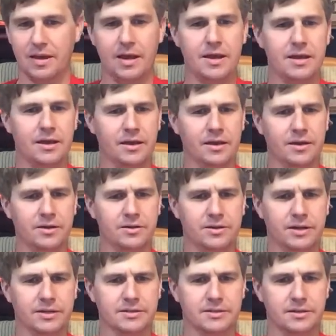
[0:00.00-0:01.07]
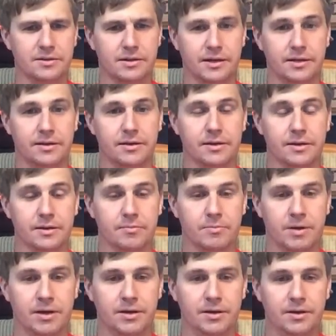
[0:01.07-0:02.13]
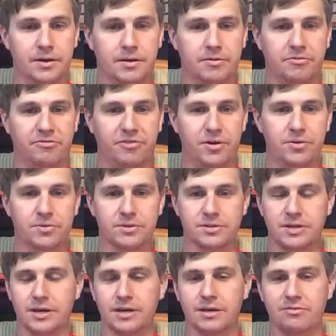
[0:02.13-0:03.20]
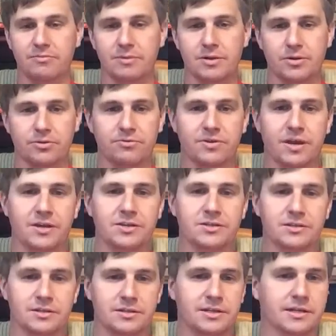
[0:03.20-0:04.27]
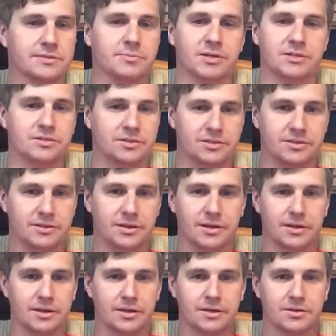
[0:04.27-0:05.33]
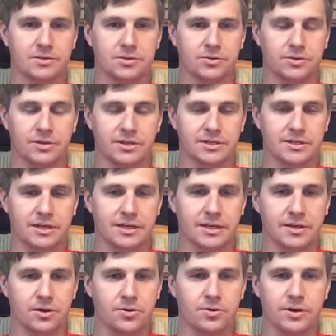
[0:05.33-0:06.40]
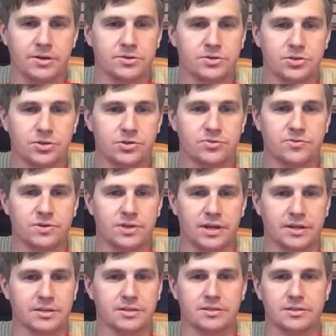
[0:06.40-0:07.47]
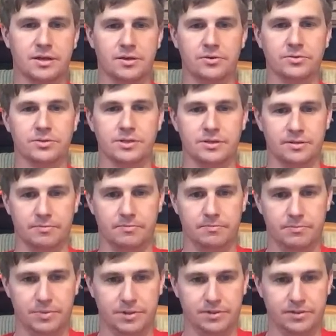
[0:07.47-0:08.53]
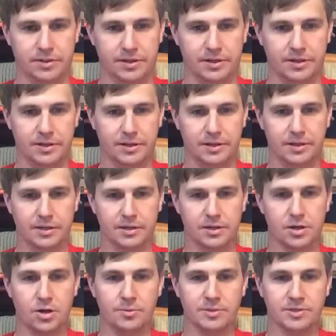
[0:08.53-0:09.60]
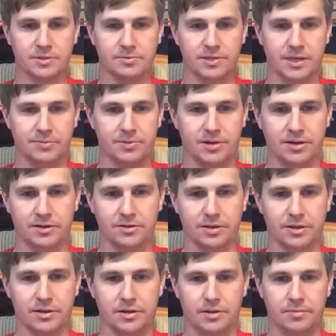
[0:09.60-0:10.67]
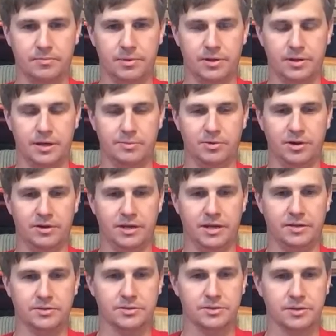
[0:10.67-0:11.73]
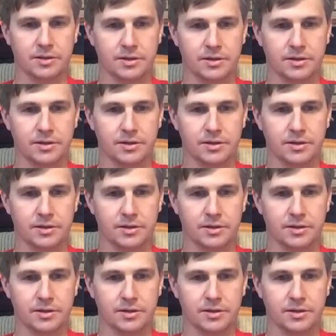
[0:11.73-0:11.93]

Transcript: Hey, I got your text the other day. My phone is not giving me notifications on text messages, so unless I go and search for texts, I don't see them. But call me sometime today, Clint. I'm around the house.